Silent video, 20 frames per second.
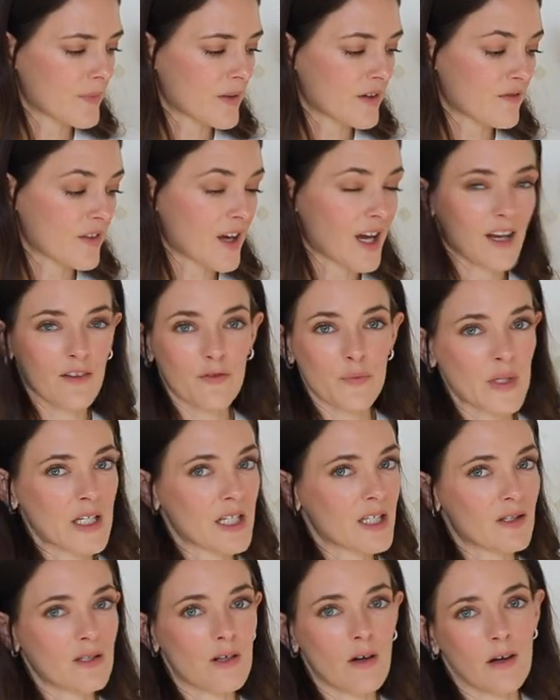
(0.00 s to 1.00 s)
If they hadn't been
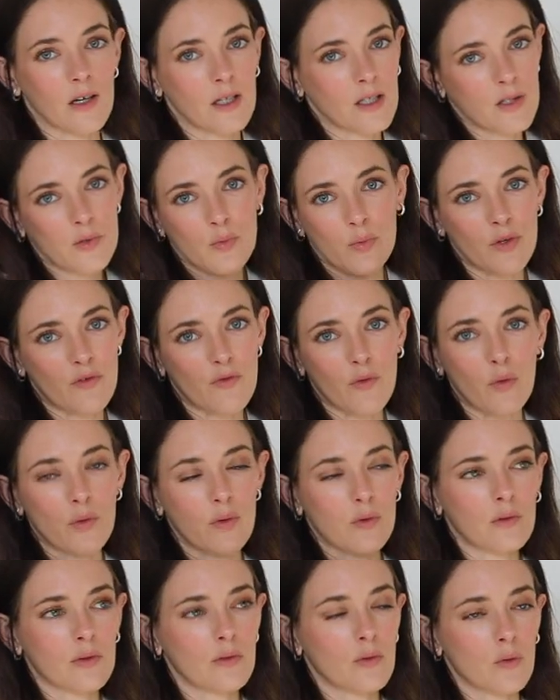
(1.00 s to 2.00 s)
in stock, I just would have
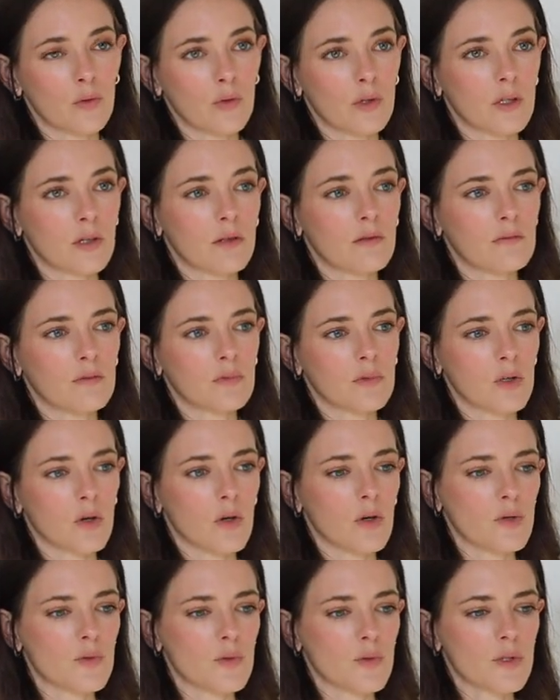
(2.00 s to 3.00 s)
ordered
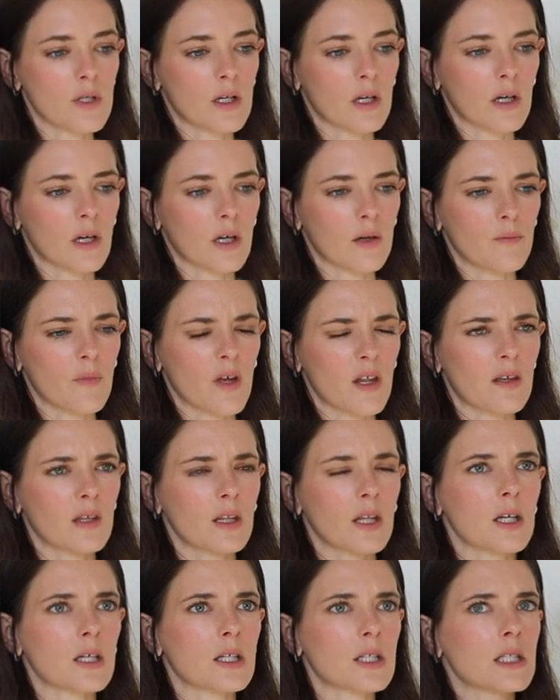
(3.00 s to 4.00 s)
those. I
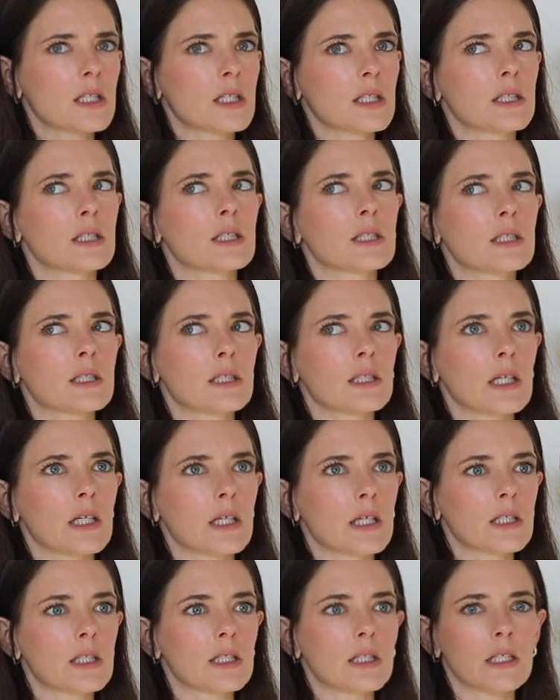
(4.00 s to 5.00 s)
think they're
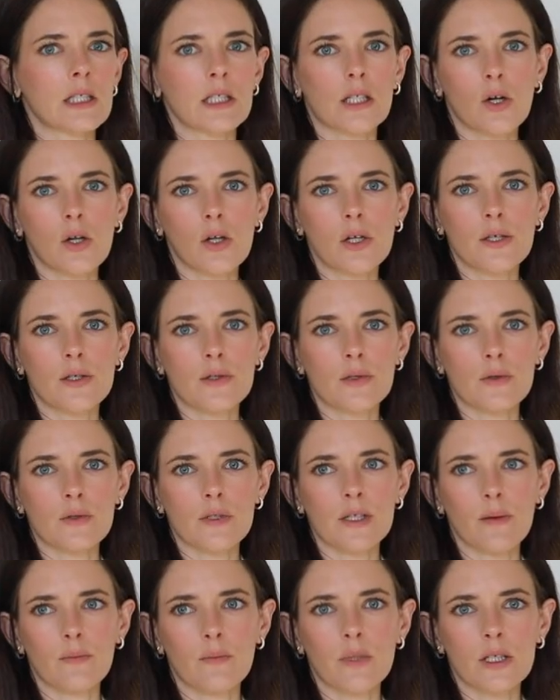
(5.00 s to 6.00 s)
$60 or
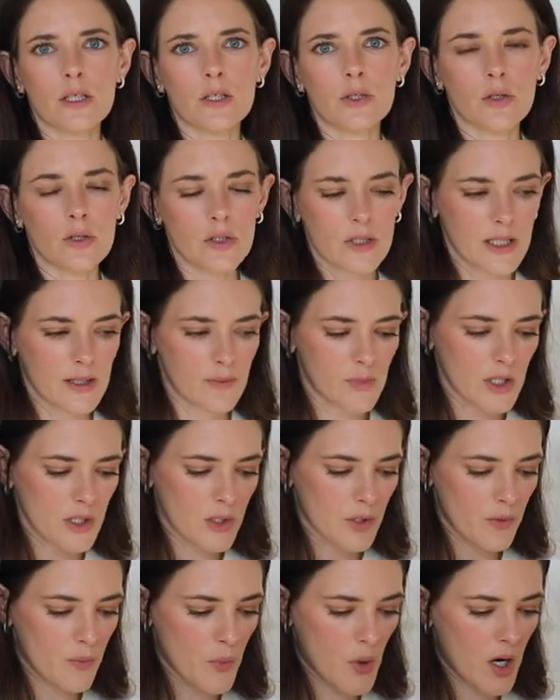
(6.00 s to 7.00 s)
something, so similar
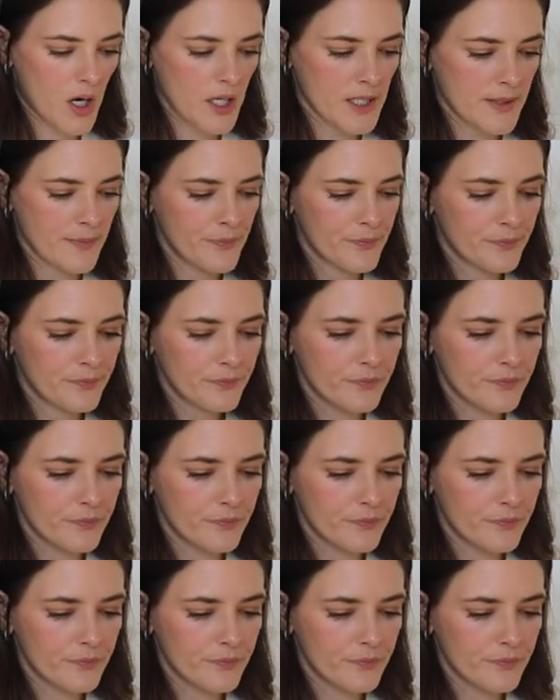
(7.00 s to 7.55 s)
sort of price.